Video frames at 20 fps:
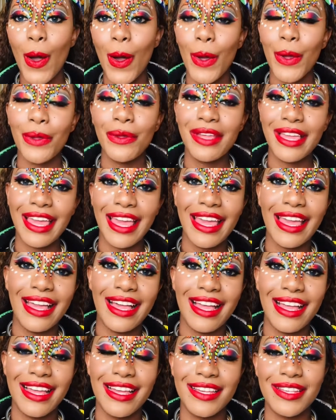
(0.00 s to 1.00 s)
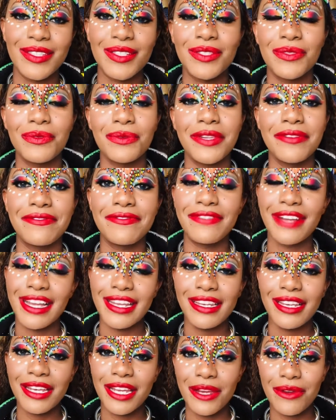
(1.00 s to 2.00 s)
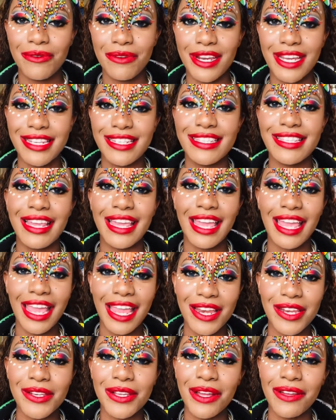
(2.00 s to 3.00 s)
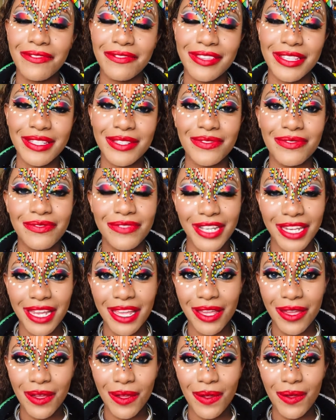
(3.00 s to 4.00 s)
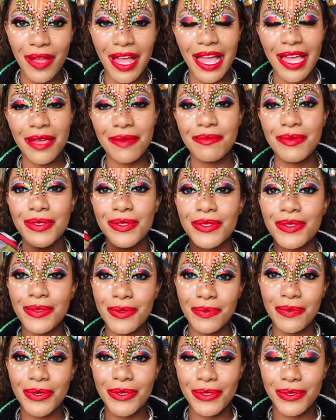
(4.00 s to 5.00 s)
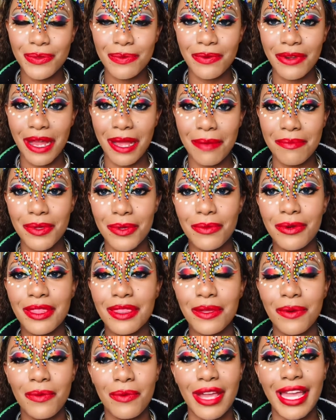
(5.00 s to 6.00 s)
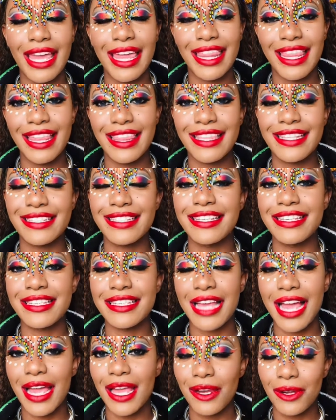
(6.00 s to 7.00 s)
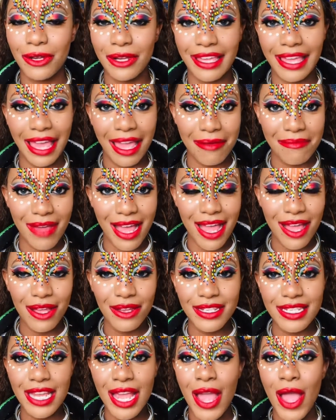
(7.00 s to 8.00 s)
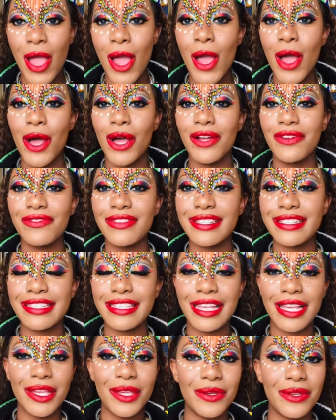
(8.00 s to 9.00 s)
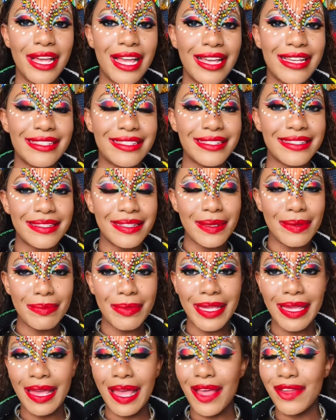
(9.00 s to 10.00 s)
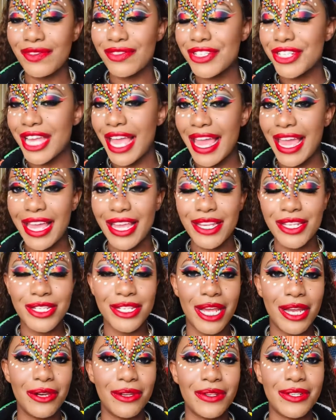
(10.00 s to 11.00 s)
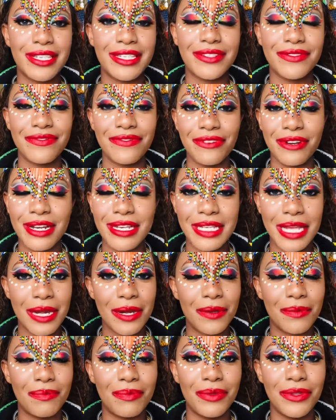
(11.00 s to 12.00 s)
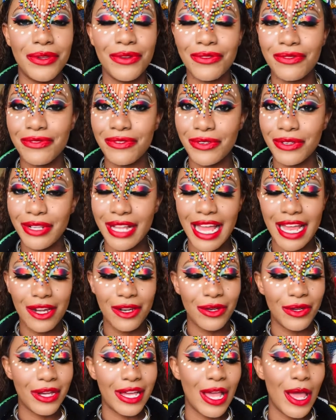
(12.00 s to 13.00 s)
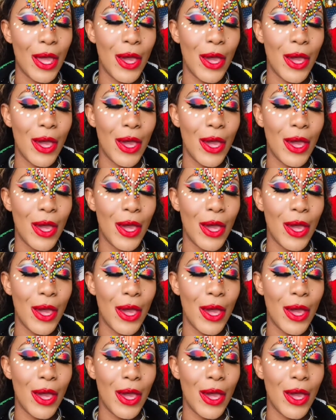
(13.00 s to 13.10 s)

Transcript: Okay guys, so we finally reached the end of this video. I am super happy with the way that this entire look came out. Obviously, you guys see me, I've changed, I look different, I look beautiful, I look